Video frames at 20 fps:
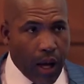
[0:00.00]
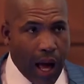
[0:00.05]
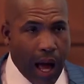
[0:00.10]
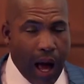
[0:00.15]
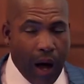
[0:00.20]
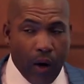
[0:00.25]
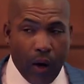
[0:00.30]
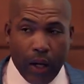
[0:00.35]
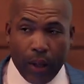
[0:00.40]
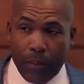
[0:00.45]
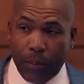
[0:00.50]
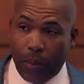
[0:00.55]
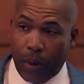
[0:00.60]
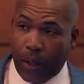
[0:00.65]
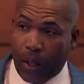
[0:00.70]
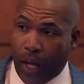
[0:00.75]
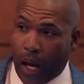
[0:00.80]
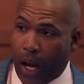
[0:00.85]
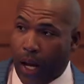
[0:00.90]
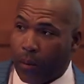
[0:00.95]
how I
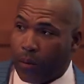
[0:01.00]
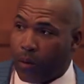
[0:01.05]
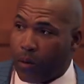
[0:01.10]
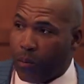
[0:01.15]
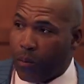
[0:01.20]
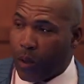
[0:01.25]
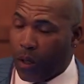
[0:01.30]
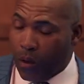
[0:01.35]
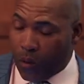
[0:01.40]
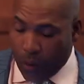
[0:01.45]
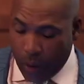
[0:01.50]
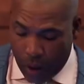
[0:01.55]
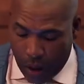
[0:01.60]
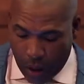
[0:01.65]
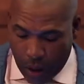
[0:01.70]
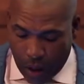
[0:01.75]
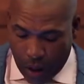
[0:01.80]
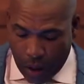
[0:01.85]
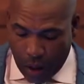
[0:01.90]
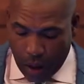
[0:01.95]
came to be
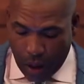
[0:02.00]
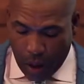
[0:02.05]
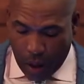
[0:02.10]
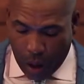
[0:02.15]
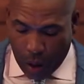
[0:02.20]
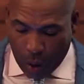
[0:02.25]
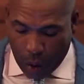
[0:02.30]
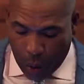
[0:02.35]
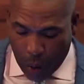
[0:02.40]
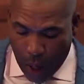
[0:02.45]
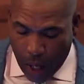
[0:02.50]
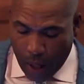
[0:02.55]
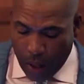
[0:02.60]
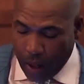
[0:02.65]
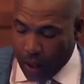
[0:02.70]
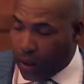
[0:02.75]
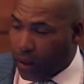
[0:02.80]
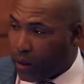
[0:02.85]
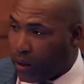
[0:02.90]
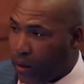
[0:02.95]

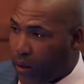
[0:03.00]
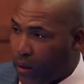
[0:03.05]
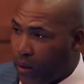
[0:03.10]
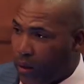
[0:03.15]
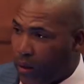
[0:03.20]
reacquainted